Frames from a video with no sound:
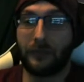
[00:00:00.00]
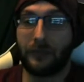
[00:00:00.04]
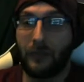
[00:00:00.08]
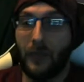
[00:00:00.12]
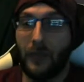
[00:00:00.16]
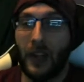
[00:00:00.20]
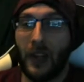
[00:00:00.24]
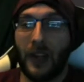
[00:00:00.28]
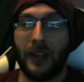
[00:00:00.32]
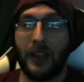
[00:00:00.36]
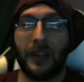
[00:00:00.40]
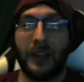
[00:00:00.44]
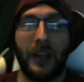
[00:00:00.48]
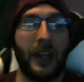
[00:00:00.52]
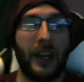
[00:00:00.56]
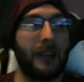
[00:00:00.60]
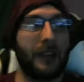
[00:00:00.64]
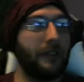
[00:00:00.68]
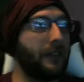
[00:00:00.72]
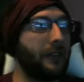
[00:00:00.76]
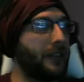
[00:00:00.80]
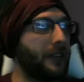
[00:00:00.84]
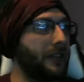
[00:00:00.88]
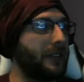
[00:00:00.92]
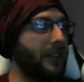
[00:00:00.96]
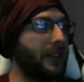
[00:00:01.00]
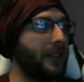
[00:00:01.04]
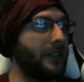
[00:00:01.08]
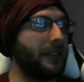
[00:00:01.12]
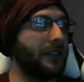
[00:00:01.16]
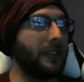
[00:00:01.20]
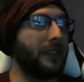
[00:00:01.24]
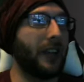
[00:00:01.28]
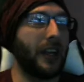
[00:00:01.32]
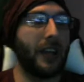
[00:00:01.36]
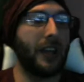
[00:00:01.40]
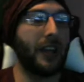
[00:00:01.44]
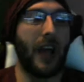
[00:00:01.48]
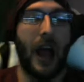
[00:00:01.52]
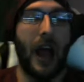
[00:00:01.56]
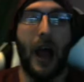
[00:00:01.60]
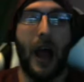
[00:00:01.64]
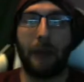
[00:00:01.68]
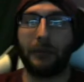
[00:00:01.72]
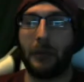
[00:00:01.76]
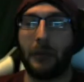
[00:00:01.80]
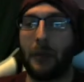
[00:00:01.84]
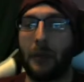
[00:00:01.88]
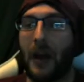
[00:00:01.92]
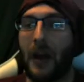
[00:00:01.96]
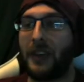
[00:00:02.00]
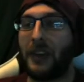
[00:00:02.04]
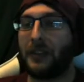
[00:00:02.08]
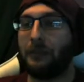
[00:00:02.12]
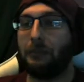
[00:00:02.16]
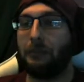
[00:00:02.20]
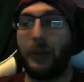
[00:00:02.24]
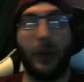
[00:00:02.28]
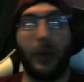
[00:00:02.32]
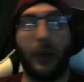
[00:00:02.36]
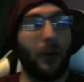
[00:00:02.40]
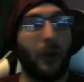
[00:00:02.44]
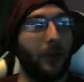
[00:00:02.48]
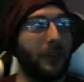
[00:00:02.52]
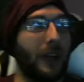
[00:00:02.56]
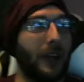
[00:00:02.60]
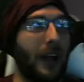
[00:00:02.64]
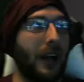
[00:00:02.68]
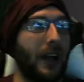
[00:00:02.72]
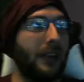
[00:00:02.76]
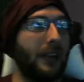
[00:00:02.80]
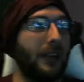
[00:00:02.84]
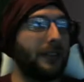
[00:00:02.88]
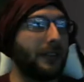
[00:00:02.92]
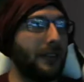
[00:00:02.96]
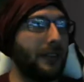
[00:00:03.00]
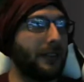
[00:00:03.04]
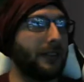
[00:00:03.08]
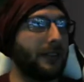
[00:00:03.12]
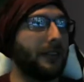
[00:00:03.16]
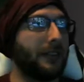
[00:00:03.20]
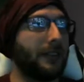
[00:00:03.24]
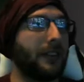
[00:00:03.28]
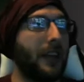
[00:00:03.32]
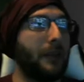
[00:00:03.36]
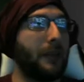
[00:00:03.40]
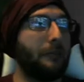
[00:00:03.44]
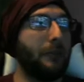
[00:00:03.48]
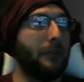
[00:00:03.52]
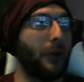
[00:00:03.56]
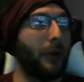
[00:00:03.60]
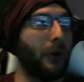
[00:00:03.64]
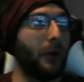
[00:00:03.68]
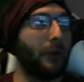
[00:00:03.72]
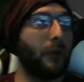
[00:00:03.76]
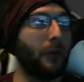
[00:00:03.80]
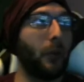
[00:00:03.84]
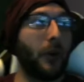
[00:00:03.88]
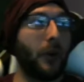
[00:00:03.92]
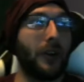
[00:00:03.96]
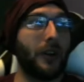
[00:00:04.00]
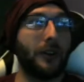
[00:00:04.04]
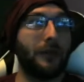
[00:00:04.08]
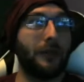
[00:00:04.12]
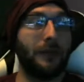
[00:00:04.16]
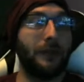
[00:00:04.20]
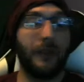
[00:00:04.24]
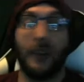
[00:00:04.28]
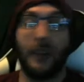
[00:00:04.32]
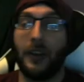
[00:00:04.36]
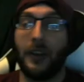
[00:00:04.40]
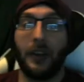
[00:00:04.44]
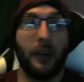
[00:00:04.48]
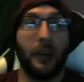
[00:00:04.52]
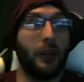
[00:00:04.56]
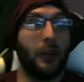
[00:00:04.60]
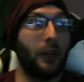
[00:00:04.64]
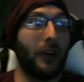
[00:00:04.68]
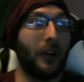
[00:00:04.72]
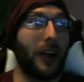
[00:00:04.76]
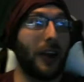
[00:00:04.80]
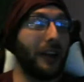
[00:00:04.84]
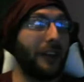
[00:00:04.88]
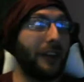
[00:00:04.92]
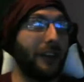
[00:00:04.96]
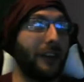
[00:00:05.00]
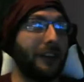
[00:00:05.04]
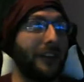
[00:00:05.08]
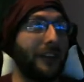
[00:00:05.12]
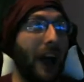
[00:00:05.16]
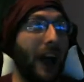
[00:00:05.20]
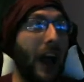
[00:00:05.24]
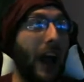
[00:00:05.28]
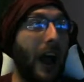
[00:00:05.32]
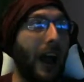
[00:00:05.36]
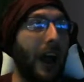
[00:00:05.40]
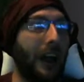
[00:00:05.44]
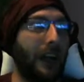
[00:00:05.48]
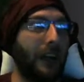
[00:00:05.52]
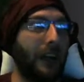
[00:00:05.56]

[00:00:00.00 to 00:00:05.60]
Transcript: again, this isn't an optimized build, guys. This is a build where you're not going to die.